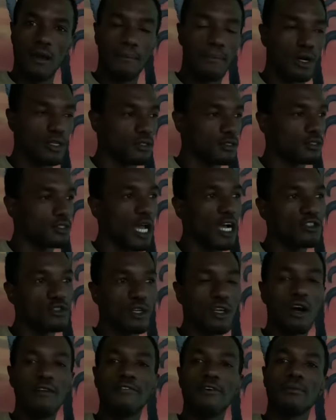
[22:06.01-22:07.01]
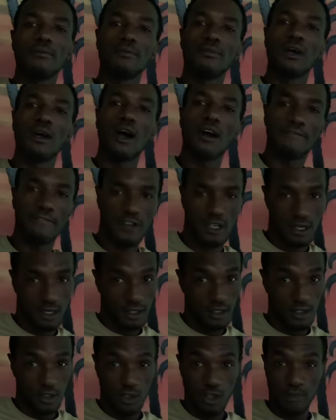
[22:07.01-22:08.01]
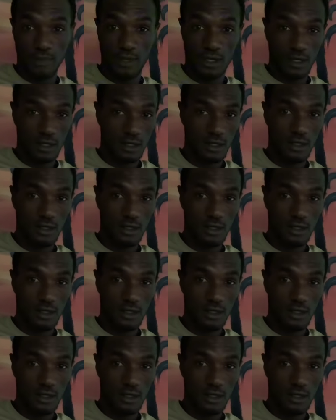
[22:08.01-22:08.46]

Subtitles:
but it's actually come from Africa, Ethiopia.